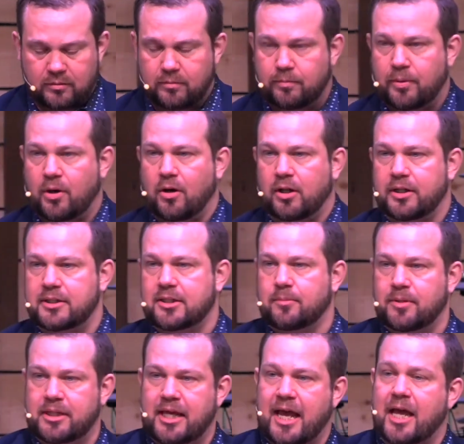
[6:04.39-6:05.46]
Paul and
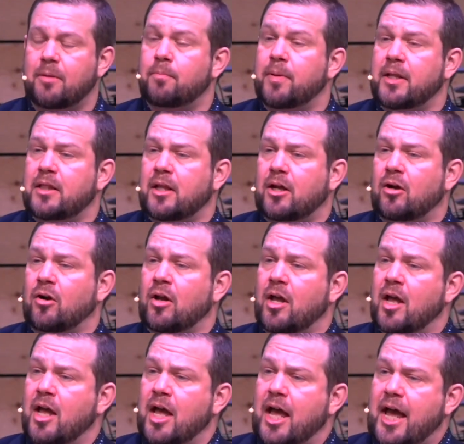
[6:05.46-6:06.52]
Timothy had been there
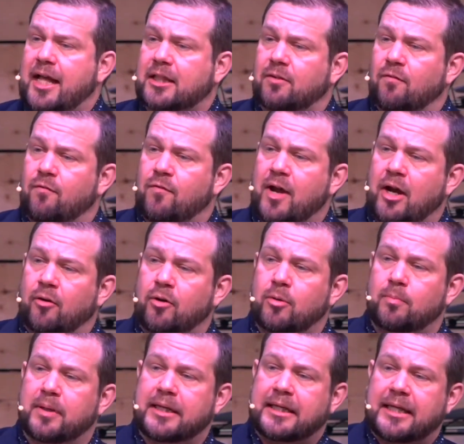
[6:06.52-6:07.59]
at the very
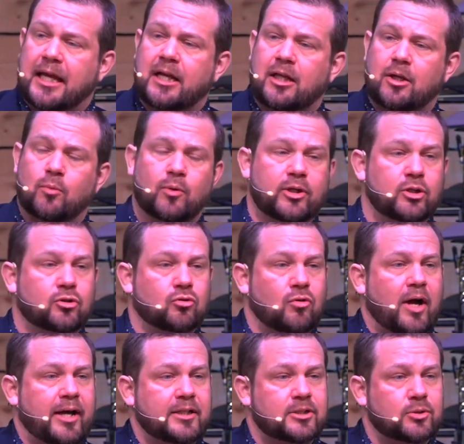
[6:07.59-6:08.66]
beginning when
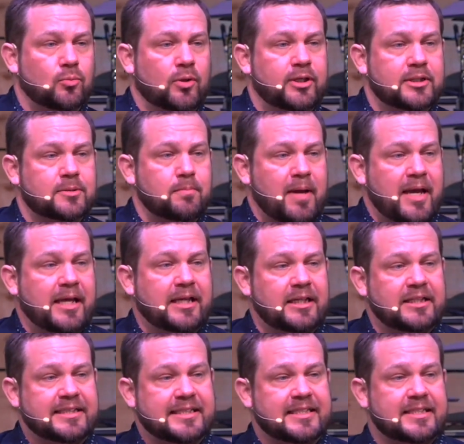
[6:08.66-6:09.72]
Christ was making
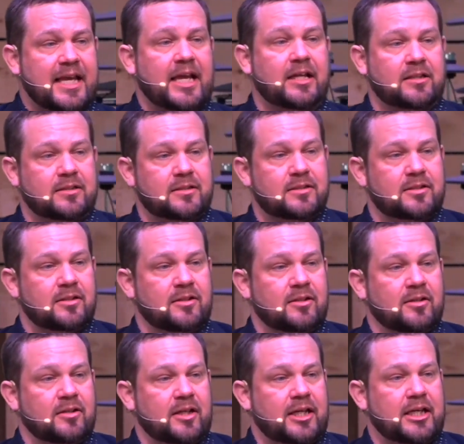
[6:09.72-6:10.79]
saints
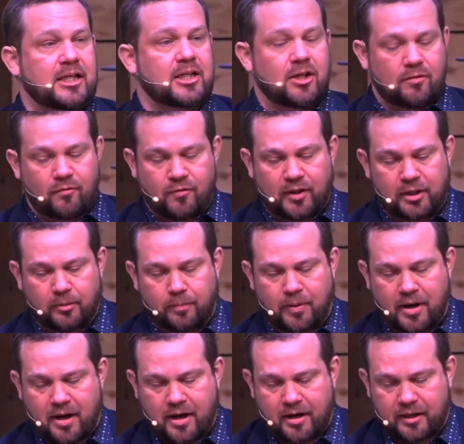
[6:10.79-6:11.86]
in
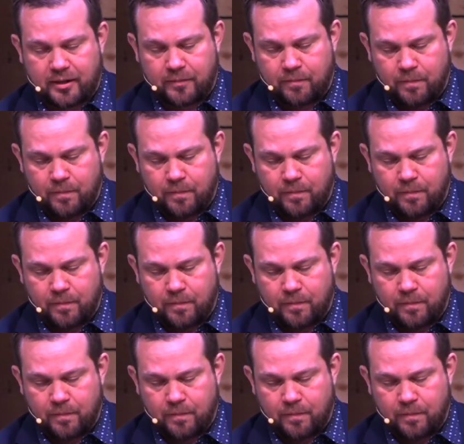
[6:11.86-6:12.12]
Philippi.